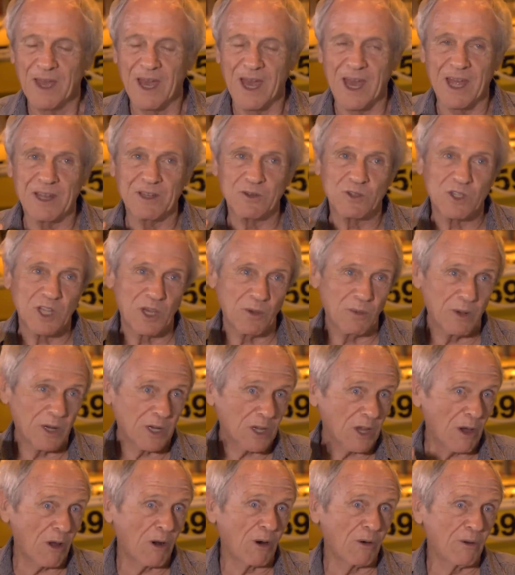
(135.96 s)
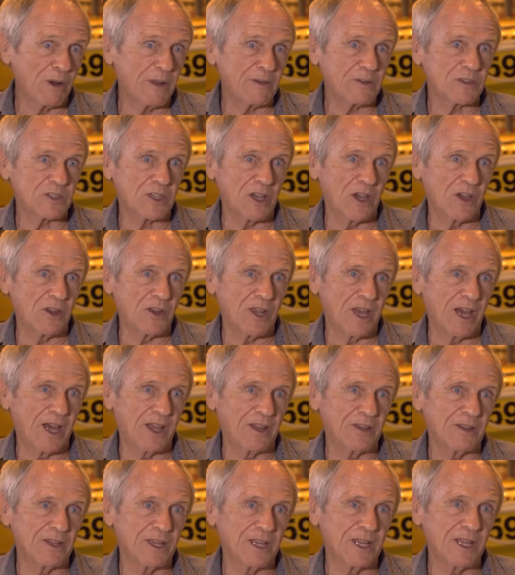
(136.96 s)
And so when coral reefs go
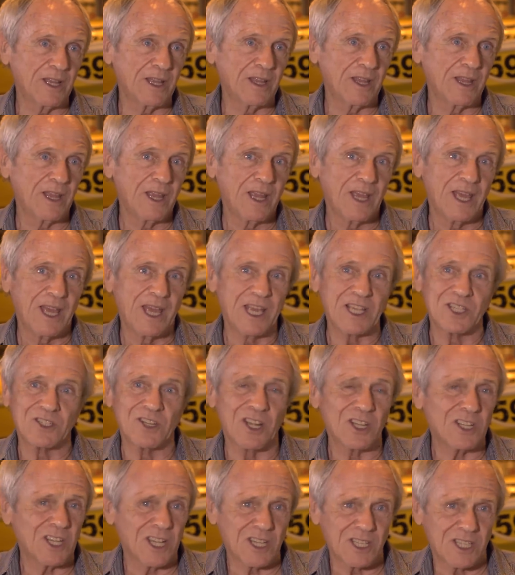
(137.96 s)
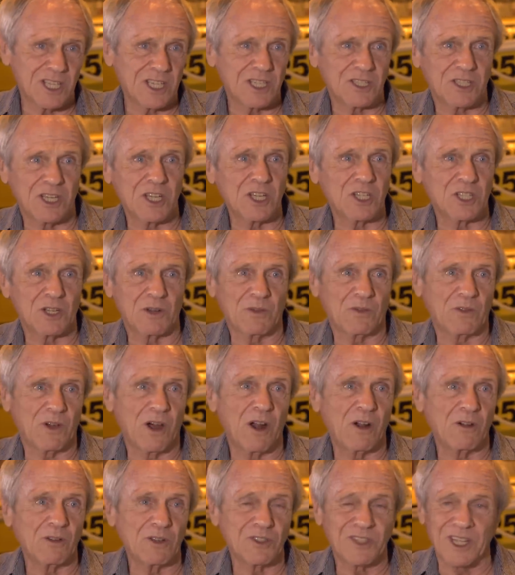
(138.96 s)
down, it's not just the extinction of
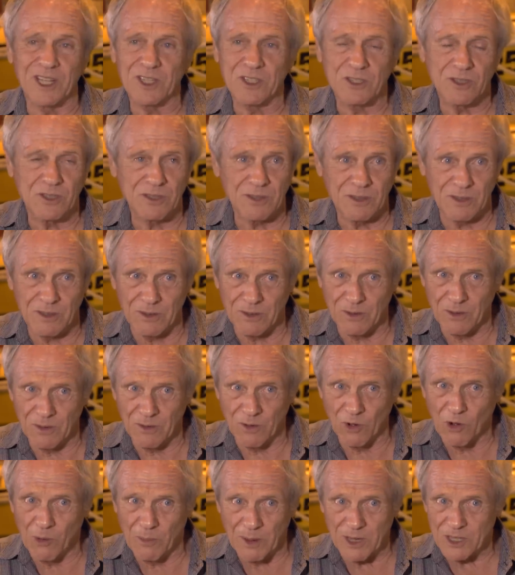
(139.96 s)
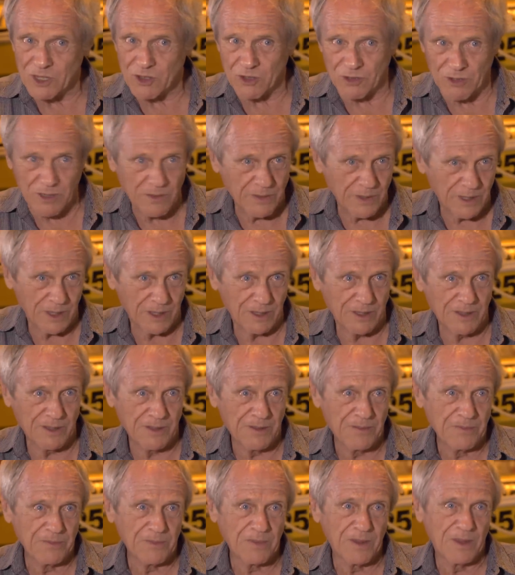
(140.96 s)
corals, that's almost trivial.
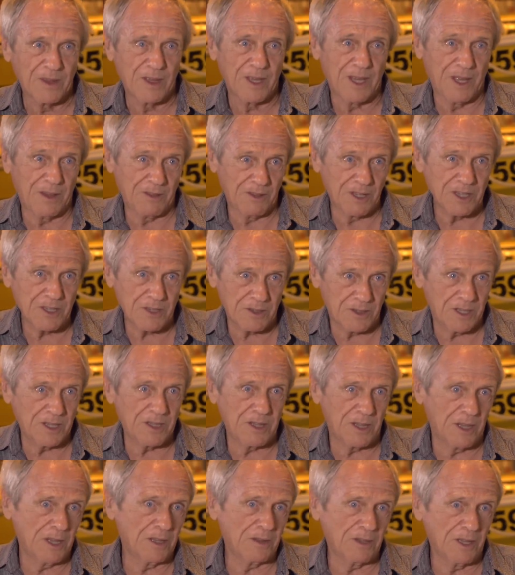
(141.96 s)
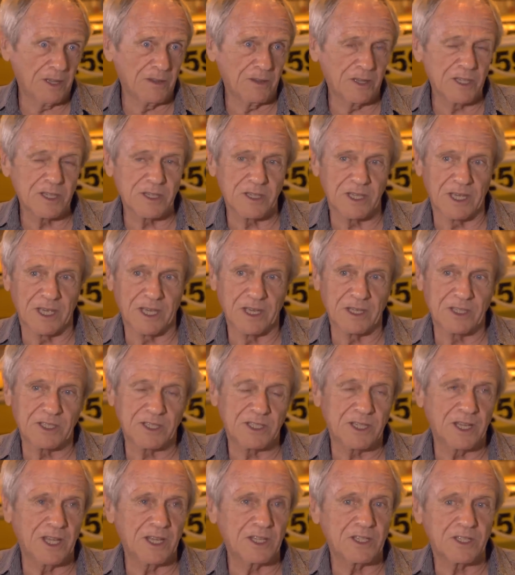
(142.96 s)
In this thing,
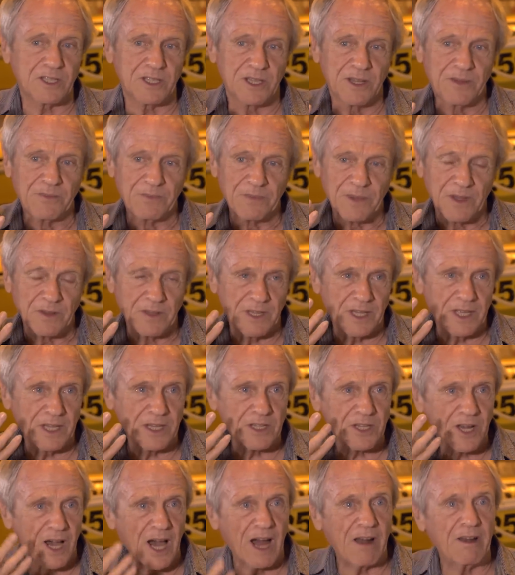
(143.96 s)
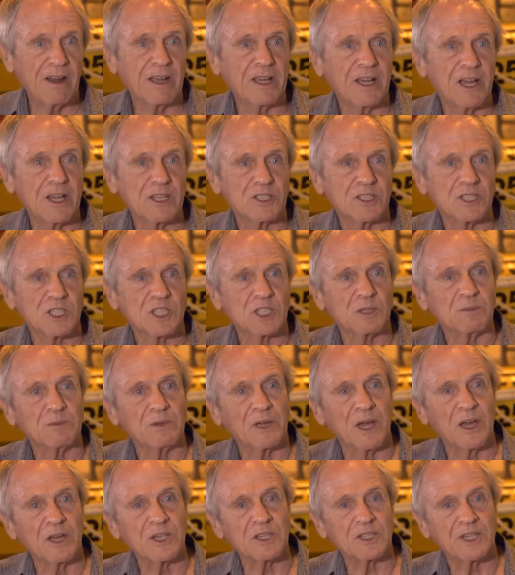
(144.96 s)
it's the entire ecosystem
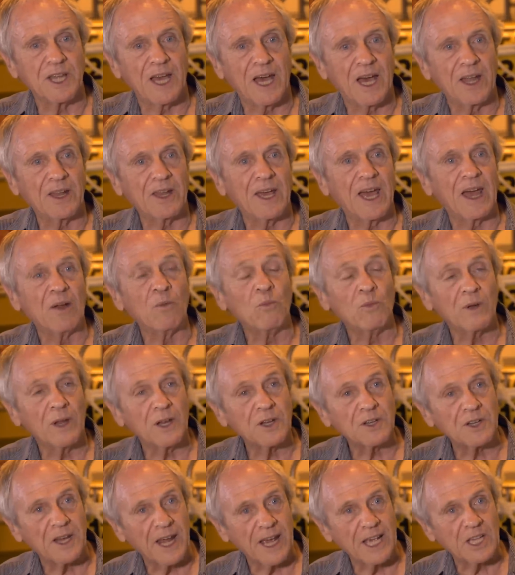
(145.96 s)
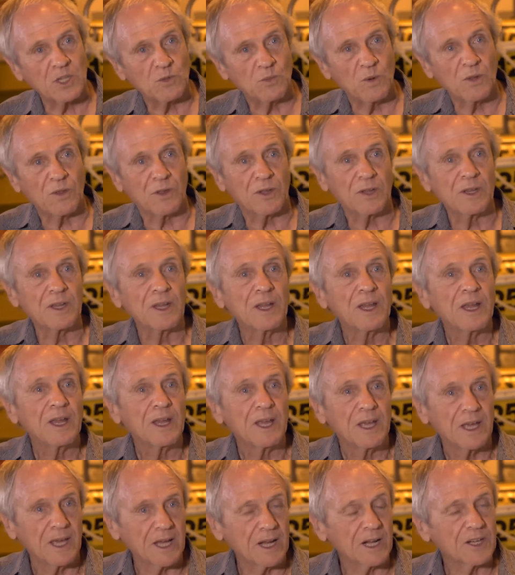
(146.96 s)
goes down and takes with it.
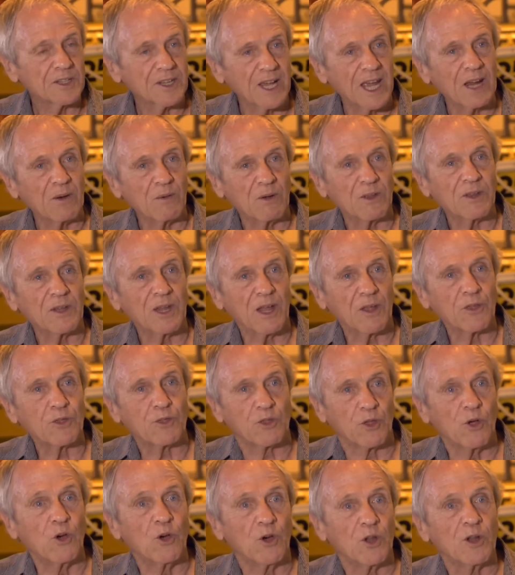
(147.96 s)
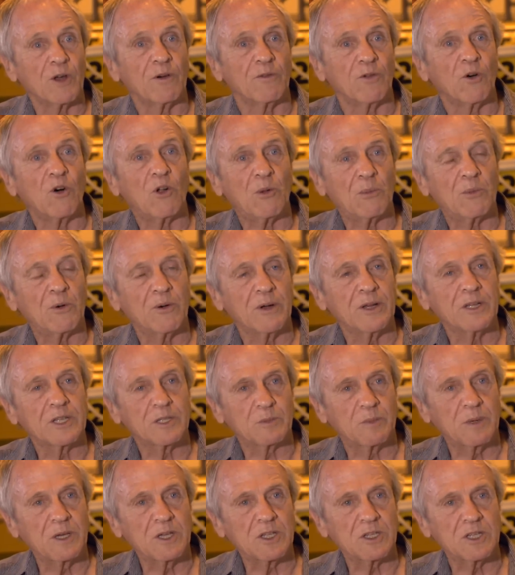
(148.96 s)
It'll take with it a third of all marine
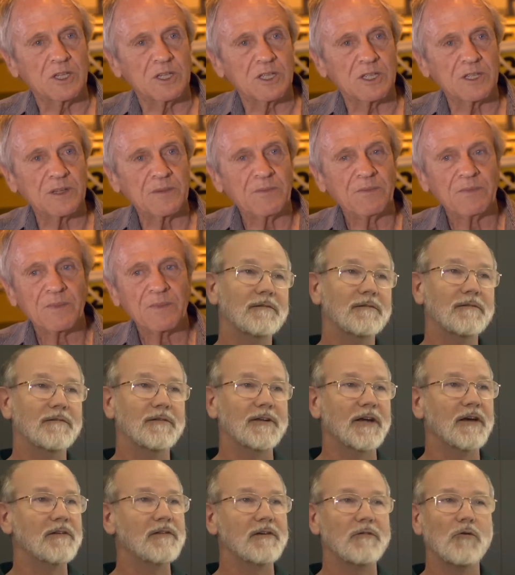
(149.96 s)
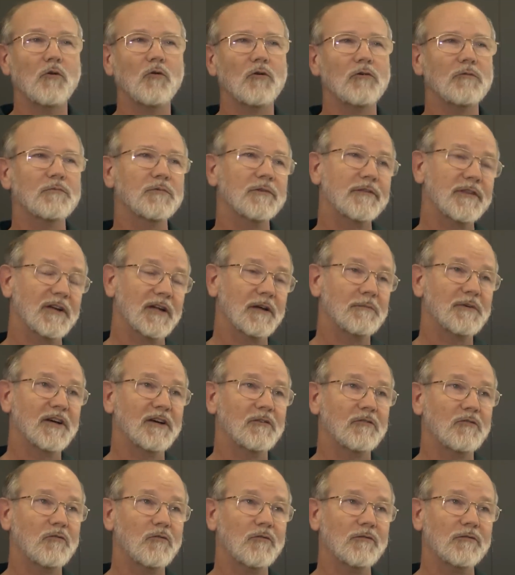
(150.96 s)
species. The other horrible thing
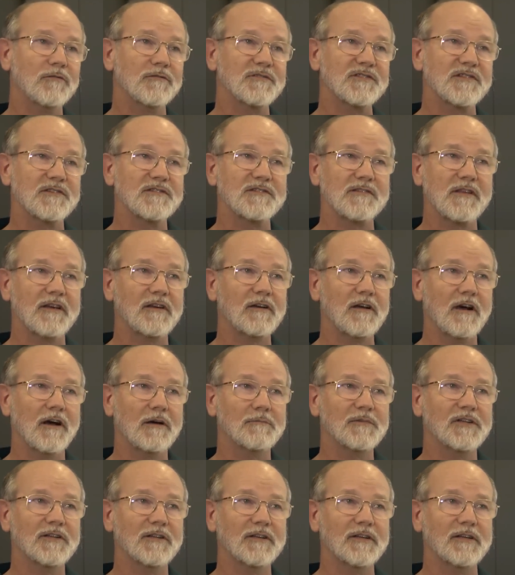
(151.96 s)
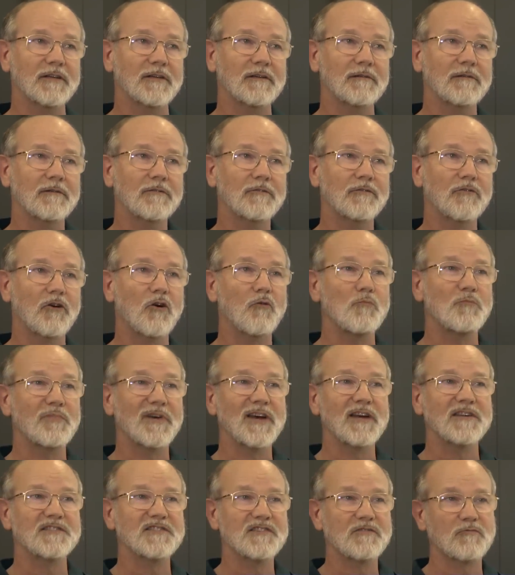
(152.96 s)
about corals is they commonly grow
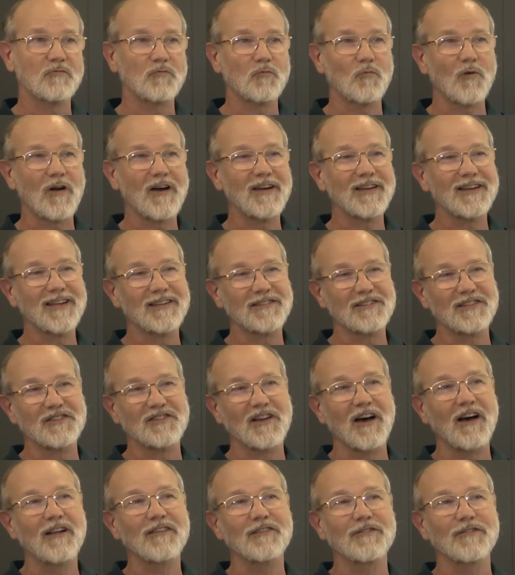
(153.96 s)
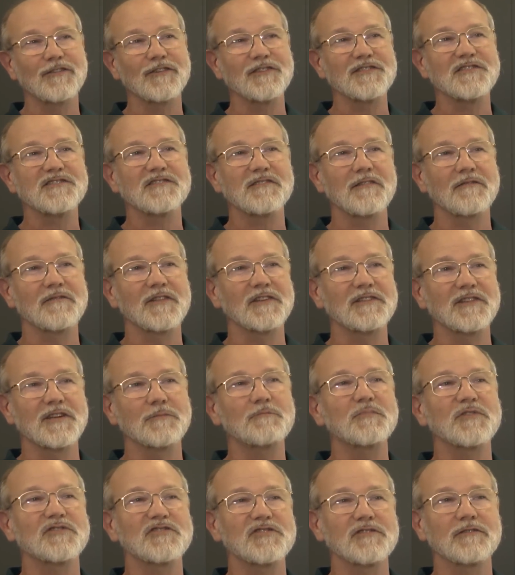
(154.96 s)
best right at the tolerance of the
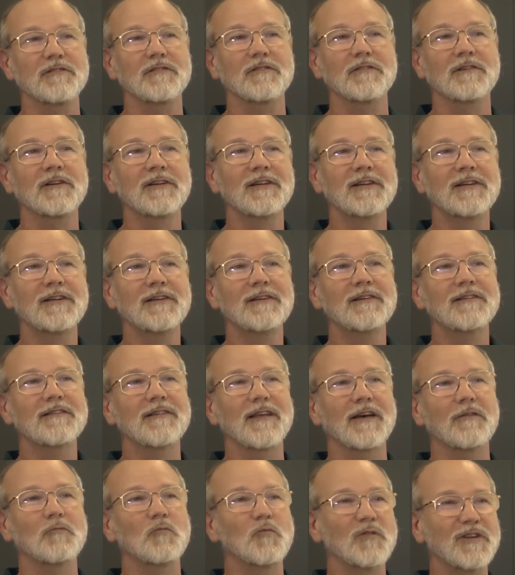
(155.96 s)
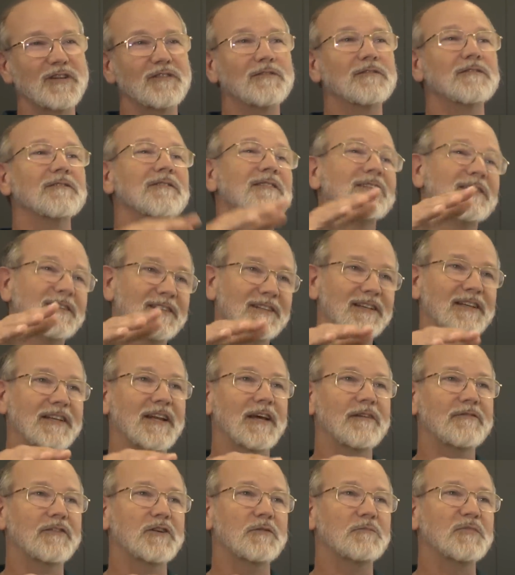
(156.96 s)
temperature that will
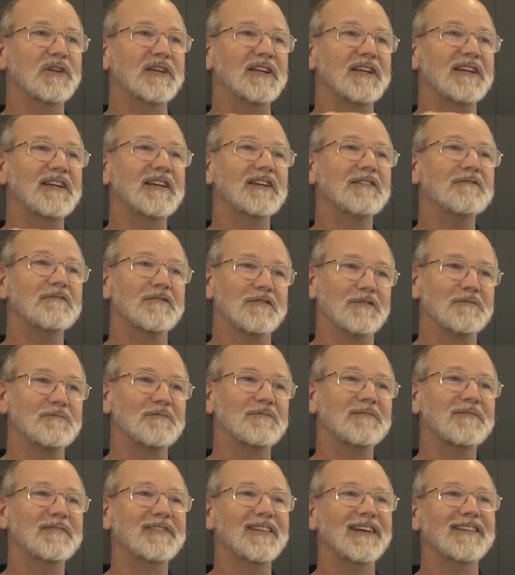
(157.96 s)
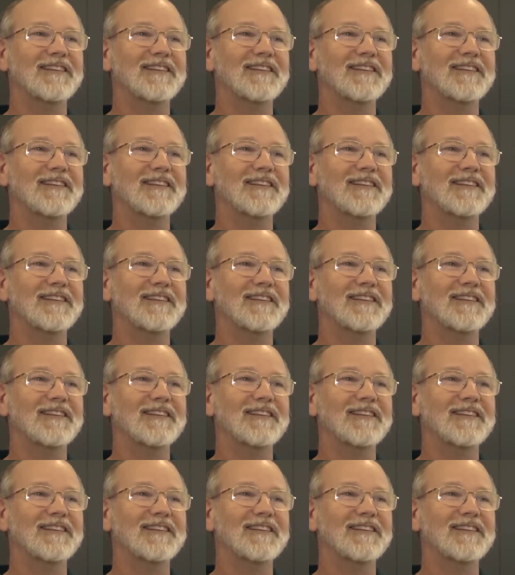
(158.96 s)
inevitably kill them.